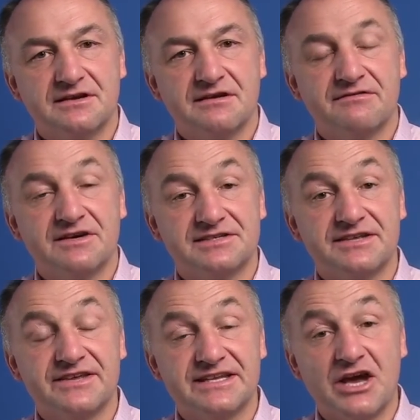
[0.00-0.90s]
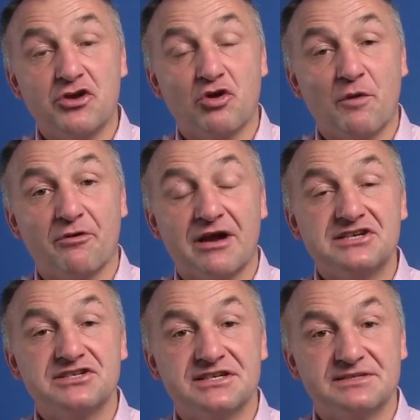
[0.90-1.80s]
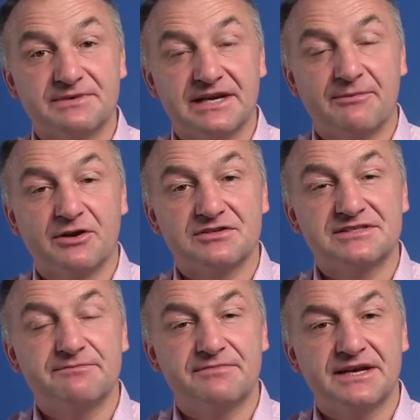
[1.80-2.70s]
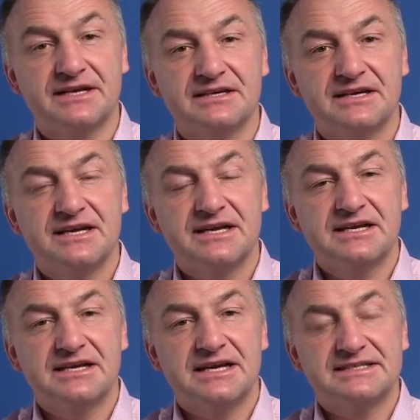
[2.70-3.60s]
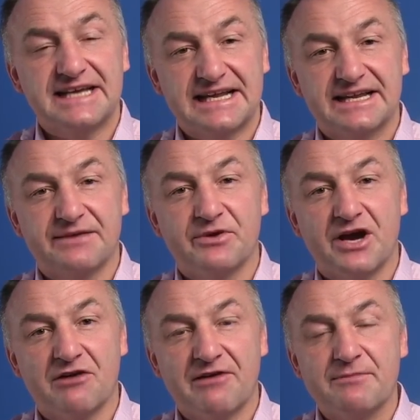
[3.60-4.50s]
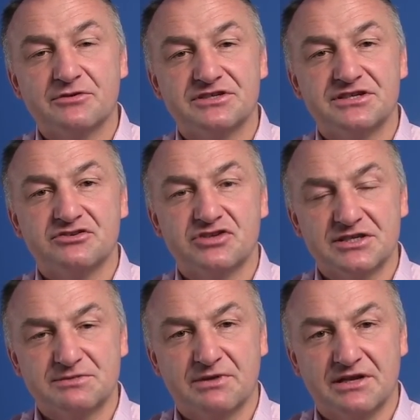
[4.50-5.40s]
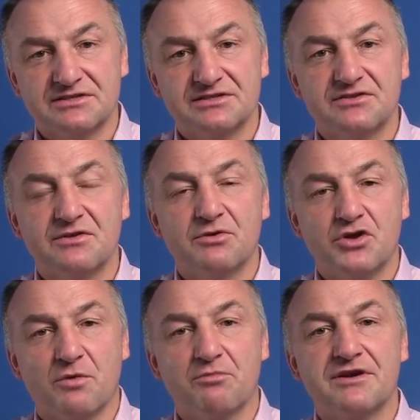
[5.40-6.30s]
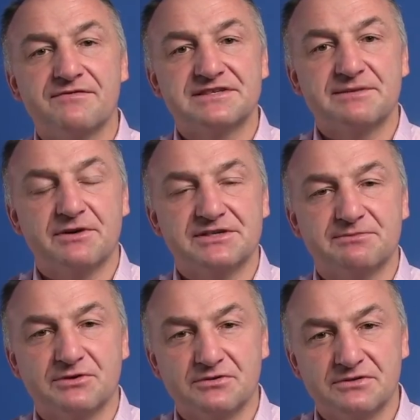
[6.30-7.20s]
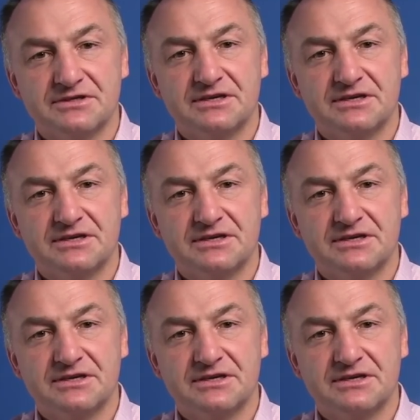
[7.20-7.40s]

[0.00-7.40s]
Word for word: Firstly, the donor operation has become a lot simpler, and secondly, we are able to do transplants that were not previously possible.